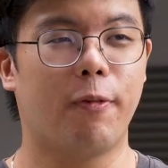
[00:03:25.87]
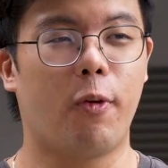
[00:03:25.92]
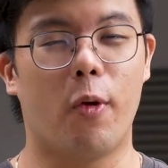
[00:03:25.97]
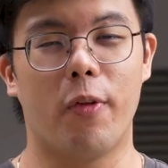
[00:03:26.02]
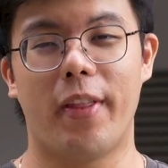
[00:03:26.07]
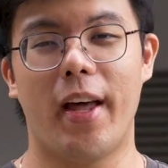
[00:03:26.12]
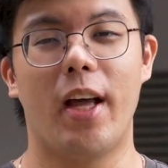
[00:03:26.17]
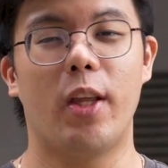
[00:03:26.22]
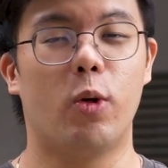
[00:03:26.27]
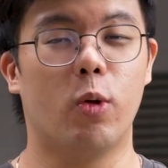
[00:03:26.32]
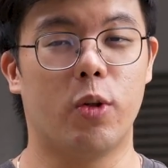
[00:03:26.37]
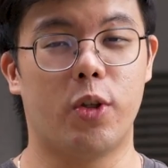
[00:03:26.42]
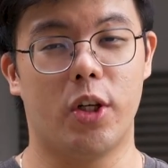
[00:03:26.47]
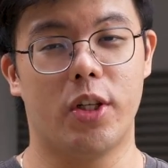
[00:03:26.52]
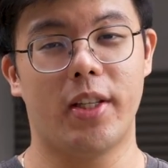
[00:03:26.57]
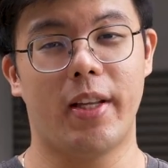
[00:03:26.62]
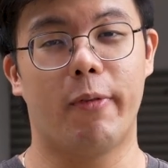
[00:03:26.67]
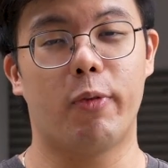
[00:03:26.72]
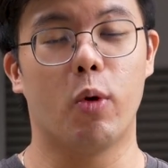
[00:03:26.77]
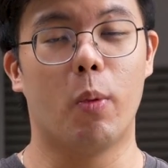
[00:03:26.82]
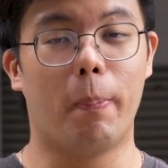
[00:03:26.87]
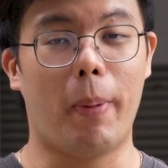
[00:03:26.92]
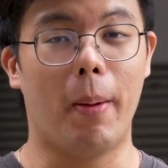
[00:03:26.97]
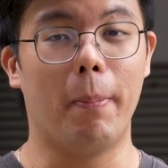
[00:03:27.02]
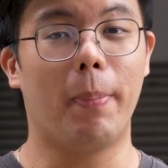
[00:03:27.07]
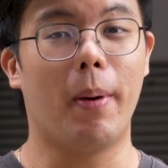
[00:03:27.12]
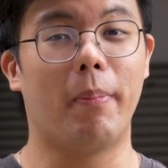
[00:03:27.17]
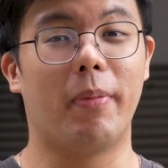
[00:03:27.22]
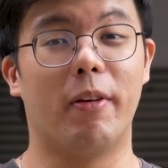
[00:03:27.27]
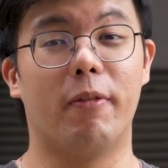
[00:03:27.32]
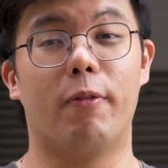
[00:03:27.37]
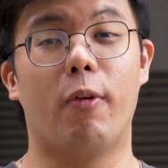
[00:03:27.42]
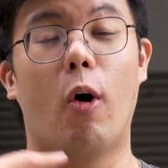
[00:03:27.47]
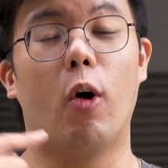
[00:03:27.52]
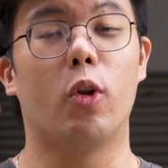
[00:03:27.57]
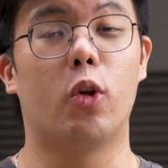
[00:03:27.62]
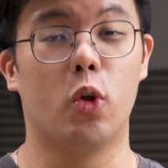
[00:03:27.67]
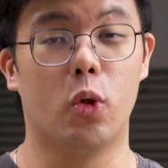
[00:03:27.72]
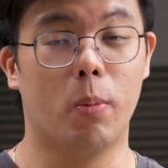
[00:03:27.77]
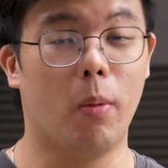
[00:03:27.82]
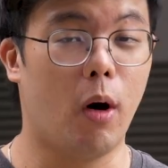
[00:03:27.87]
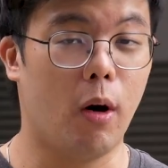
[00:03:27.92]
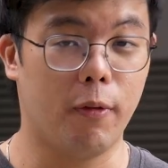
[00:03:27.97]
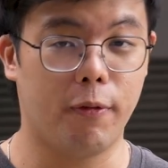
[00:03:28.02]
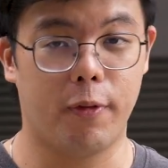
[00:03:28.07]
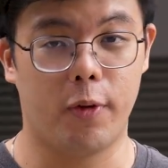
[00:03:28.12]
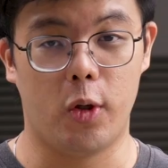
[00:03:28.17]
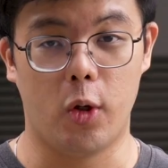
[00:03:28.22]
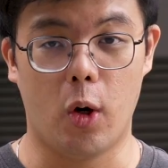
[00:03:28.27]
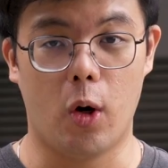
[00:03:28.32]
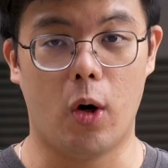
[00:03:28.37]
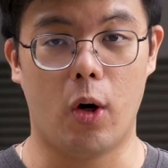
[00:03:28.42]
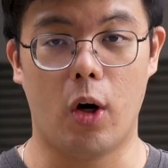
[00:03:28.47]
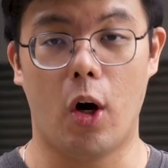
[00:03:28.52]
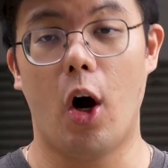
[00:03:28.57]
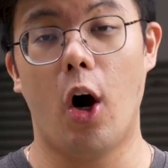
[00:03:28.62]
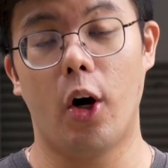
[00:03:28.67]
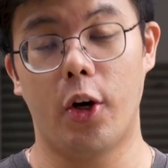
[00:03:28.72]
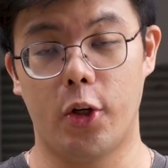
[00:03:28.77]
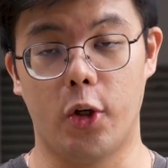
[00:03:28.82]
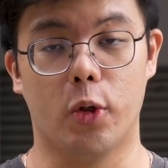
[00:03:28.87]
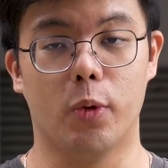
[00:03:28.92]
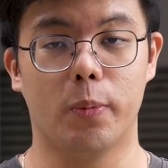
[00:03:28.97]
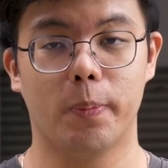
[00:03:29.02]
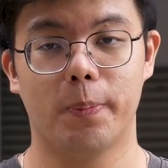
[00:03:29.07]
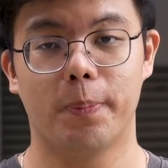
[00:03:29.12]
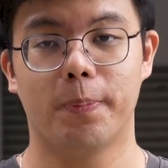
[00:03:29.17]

for that you'll just have to bump up the volume of your audio.